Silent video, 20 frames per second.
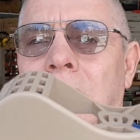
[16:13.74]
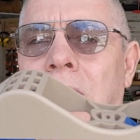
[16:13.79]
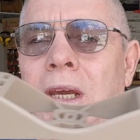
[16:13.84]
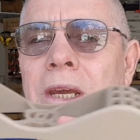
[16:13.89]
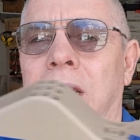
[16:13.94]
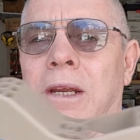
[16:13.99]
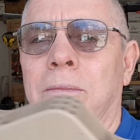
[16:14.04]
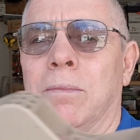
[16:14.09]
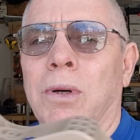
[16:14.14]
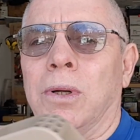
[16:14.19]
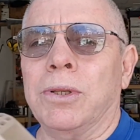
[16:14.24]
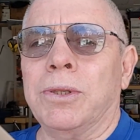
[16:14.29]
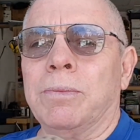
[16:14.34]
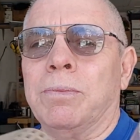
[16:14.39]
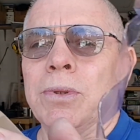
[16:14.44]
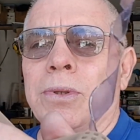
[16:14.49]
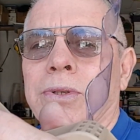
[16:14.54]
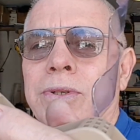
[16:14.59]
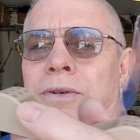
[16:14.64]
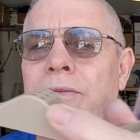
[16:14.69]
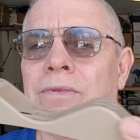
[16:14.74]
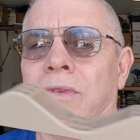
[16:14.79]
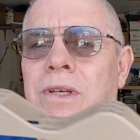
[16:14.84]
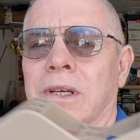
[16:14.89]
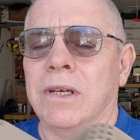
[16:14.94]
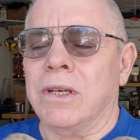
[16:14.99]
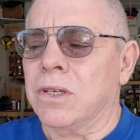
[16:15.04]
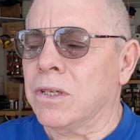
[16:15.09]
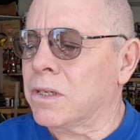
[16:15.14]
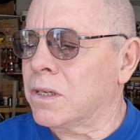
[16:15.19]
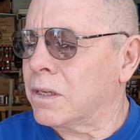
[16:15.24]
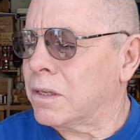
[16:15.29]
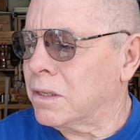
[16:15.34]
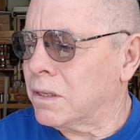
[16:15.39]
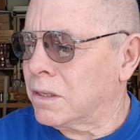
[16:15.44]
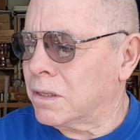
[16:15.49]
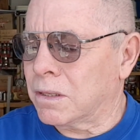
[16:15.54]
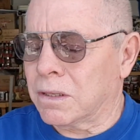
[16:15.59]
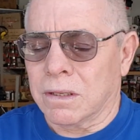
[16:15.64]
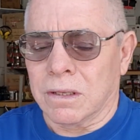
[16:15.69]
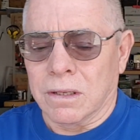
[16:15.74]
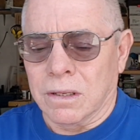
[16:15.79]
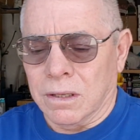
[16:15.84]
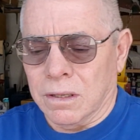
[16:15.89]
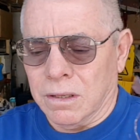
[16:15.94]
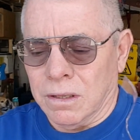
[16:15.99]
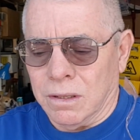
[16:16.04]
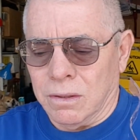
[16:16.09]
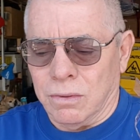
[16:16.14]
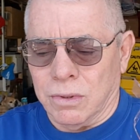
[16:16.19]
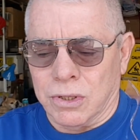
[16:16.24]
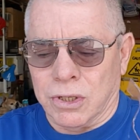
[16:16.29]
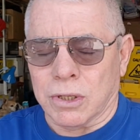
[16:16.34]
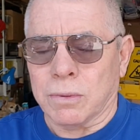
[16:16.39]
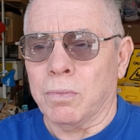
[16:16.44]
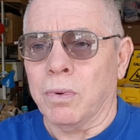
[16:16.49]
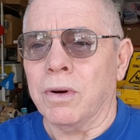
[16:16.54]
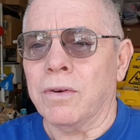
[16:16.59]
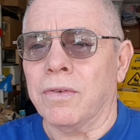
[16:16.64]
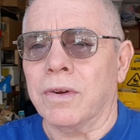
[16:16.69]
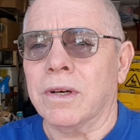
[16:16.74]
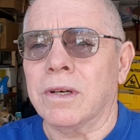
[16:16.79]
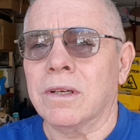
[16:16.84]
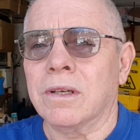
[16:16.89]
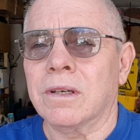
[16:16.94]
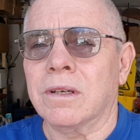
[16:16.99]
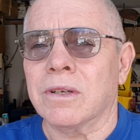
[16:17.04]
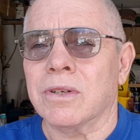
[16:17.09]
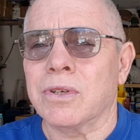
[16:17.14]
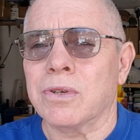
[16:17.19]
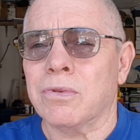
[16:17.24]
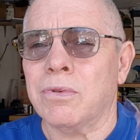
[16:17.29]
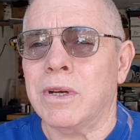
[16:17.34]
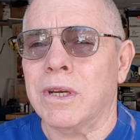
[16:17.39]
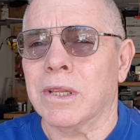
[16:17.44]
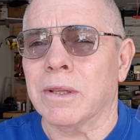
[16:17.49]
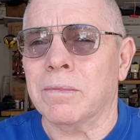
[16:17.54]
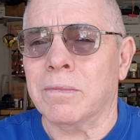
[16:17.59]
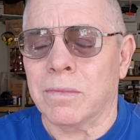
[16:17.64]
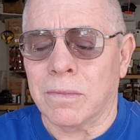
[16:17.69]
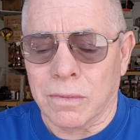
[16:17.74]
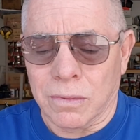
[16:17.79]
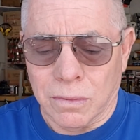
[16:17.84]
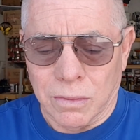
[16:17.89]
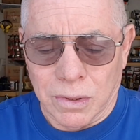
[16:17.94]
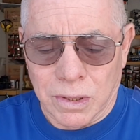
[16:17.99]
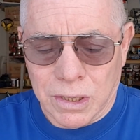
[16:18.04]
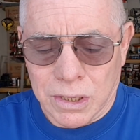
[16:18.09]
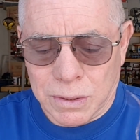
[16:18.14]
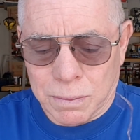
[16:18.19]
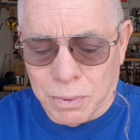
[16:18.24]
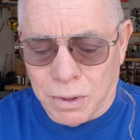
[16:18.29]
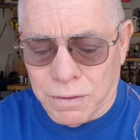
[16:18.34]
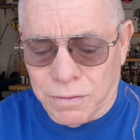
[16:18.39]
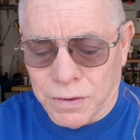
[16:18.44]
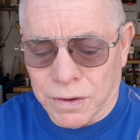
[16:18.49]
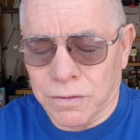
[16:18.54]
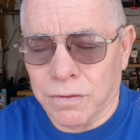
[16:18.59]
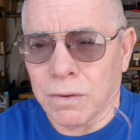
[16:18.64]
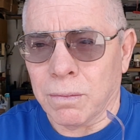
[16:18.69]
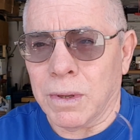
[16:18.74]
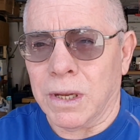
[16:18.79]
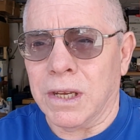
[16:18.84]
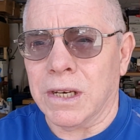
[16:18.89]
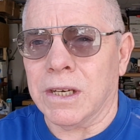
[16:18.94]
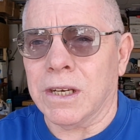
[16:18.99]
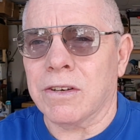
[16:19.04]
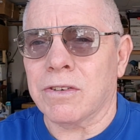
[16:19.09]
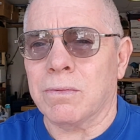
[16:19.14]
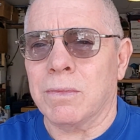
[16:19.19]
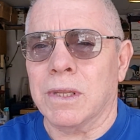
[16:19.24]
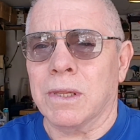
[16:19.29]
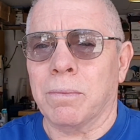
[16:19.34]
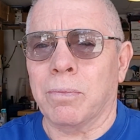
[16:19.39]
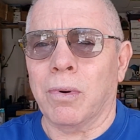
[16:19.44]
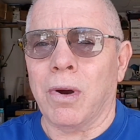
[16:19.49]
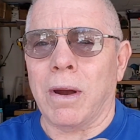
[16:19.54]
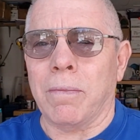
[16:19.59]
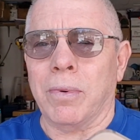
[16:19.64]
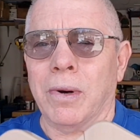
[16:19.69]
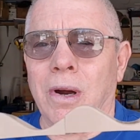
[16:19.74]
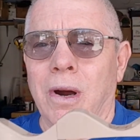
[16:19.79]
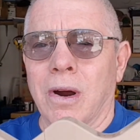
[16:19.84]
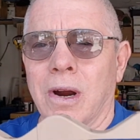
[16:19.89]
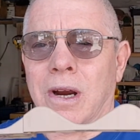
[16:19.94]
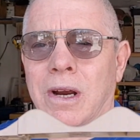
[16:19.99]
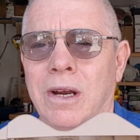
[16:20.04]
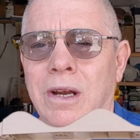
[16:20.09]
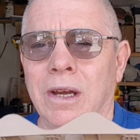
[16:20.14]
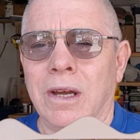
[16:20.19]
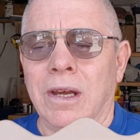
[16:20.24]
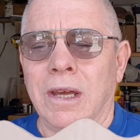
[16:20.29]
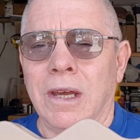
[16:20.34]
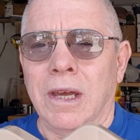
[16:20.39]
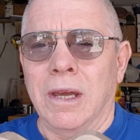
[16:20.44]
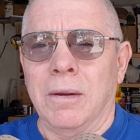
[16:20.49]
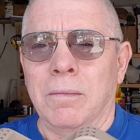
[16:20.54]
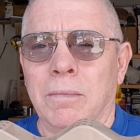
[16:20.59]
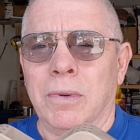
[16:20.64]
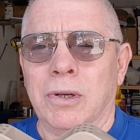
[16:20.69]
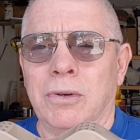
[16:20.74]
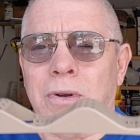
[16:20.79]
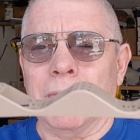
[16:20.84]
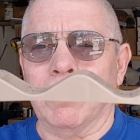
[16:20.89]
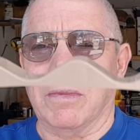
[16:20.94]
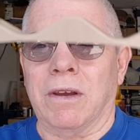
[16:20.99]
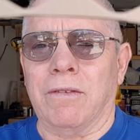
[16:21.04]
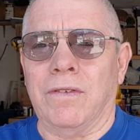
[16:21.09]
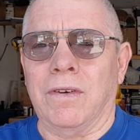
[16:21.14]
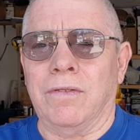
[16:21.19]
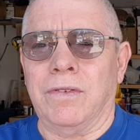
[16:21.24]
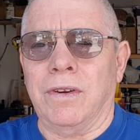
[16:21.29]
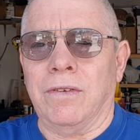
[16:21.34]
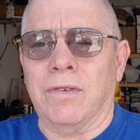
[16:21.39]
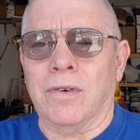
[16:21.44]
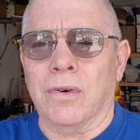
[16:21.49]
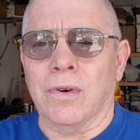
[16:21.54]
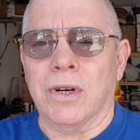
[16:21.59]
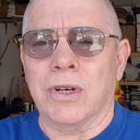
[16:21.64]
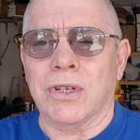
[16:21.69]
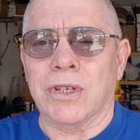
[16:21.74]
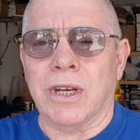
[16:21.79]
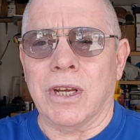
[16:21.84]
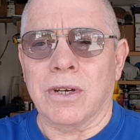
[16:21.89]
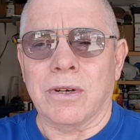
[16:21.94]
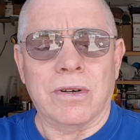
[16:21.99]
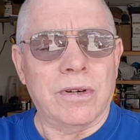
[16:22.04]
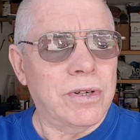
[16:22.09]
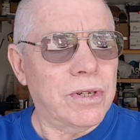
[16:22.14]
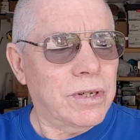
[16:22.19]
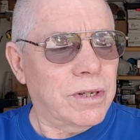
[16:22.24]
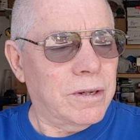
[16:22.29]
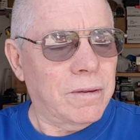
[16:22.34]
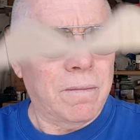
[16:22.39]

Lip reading: any multiples of these, which is perfect, because 3 of them is perfect for me. It gives me the proper arc between my 54-inch centers.